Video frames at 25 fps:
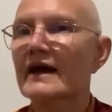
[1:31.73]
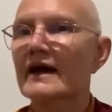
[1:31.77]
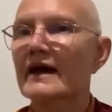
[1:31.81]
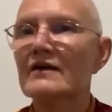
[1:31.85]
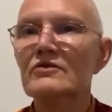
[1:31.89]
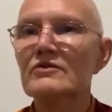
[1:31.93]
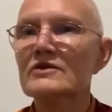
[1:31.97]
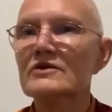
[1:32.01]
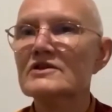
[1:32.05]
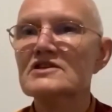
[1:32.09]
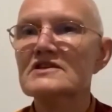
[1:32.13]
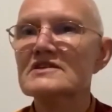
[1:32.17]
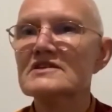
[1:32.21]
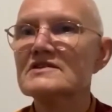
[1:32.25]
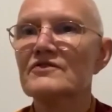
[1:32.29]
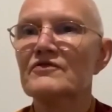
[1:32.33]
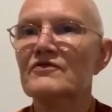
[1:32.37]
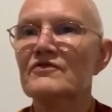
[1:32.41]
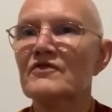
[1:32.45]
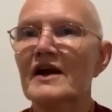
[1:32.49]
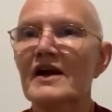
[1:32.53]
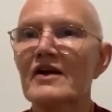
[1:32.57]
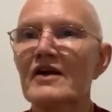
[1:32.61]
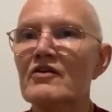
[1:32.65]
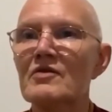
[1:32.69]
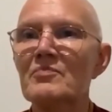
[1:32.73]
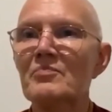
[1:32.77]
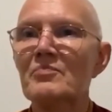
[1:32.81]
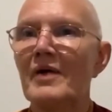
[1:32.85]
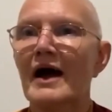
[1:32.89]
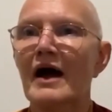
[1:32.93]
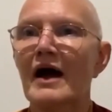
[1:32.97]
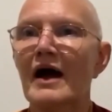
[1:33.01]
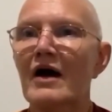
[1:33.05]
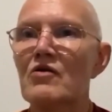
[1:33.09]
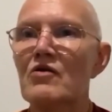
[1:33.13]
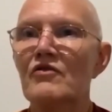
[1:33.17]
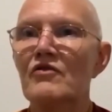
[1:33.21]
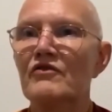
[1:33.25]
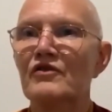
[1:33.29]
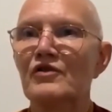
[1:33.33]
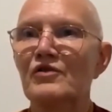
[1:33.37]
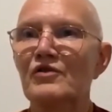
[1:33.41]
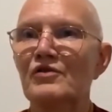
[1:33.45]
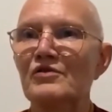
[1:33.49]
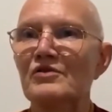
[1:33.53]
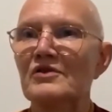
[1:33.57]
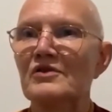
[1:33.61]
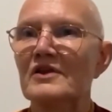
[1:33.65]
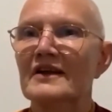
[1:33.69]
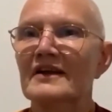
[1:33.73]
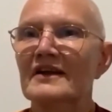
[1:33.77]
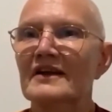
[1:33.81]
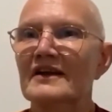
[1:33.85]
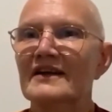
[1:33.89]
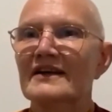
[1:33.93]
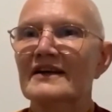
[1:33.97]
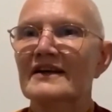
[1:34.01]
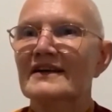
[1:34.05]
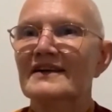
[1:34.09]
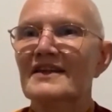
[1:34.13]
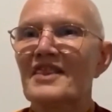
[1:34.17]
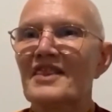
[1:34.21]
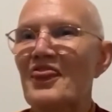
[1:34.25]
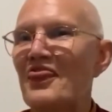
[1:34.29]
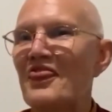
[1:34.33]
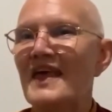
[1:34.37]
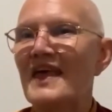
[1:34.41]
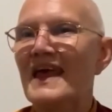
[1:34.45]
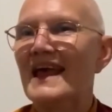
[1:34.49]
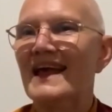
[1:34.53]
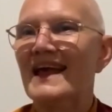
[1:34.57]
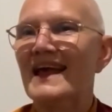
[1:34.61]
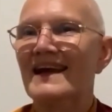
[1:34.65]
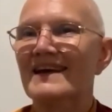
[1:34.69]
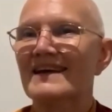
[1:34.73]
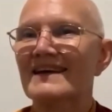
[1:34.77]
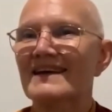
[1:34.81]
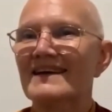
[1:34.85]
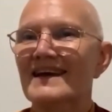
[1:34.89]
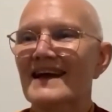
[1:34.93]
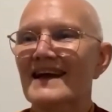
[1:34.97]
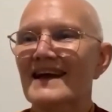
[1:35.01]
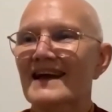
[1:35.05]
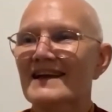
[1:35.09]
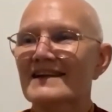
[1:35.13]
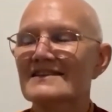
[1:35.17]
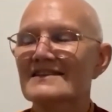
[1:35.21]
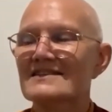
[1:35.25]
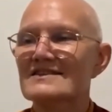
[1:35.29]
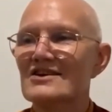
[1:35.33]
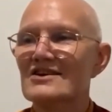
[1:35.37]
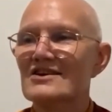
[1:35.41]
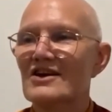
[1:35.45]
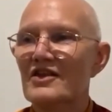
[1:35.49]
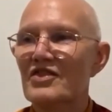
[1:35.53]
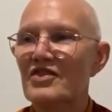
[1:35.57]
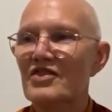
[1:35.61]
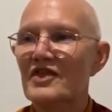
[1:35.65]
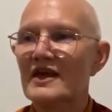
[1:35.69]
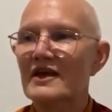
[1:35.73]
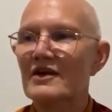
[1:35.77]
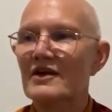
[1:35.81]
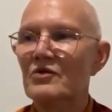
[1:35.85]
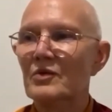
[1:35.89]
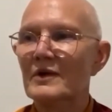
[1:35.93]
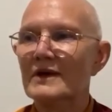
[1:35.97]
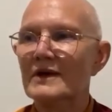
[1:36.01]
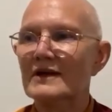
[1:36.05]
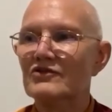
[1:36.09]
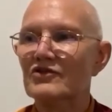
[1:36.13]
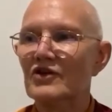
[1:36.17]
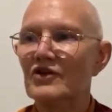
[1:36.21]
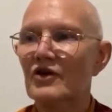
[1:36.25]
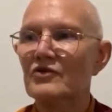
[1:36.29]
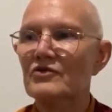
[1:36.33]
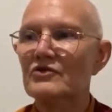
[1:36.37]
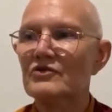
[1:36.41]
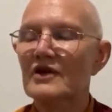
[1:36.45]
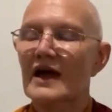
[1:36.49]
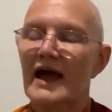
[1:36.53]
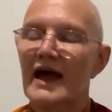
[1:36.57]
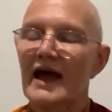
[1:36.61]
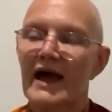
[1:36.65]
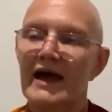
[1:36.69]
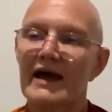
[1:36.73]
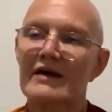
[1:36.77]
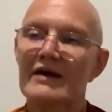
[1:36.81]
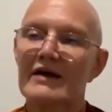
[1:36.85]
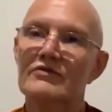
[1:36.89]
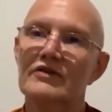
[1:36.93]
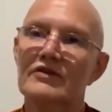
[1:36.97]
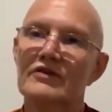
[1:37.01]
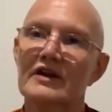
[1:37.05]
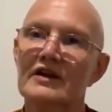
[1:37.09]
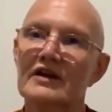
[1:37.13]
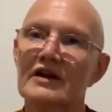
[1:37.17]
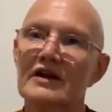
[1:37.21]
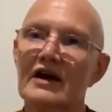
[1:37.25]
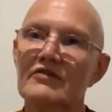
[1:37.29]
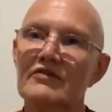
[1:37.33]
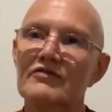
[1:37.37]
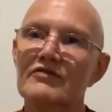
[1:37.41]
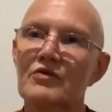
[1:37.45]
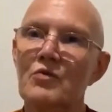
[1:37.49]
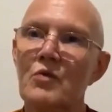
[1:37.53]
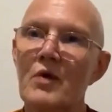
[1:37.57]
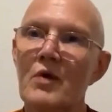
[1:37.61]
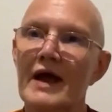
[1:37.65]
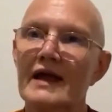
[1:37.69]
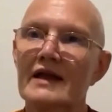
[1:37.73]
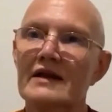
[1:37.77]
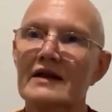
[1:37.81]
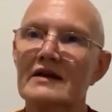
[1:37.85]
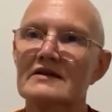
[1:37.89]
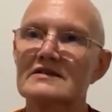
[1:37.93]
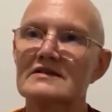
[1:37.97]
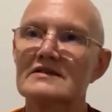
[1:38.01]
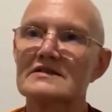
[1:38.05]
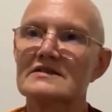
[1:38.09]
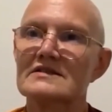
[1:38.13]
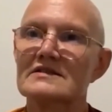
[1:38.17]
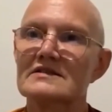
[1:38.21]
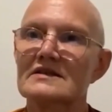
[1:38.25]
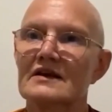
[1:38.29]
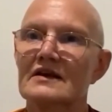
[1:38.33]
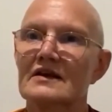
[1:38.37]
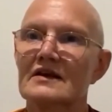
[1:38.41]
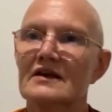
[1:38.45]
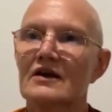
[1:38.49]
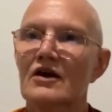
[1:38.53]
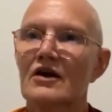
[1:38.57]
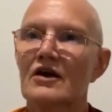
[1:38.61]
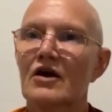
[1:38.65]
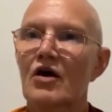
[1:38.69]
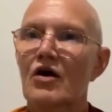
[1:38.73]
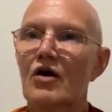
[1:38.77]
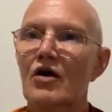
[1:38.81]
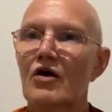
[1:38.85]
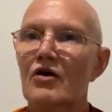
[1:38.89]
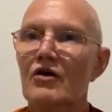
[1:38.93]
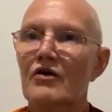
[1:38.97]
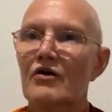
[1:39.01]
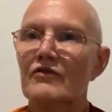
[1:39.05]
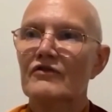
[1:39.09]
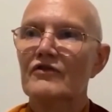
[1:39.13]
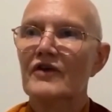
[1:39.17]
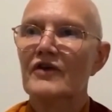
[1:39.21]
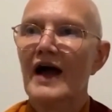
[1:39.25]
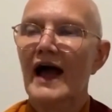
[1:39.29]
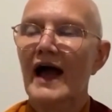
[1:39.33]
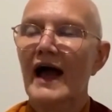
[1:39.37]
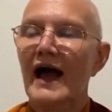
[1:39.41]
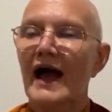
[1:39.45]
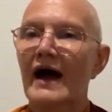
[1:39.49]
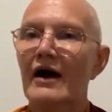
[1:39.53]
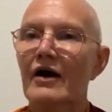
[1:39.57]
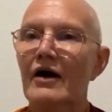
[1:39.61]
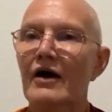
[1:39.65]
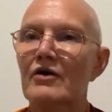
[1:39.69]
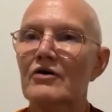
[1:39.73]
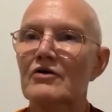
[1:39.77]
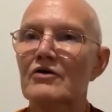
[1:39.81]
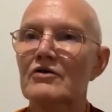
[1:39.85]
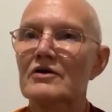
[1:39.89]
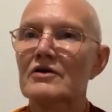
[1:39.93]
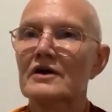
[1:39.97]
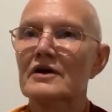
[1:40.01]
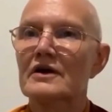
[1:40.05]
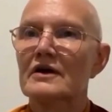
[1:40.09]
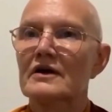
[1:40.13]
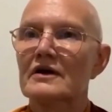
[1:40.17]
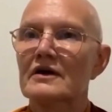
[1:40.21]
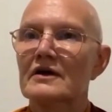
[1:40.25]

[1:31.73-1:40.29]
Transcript: language is a very powerful thing, and I think we don't have enough awareness of how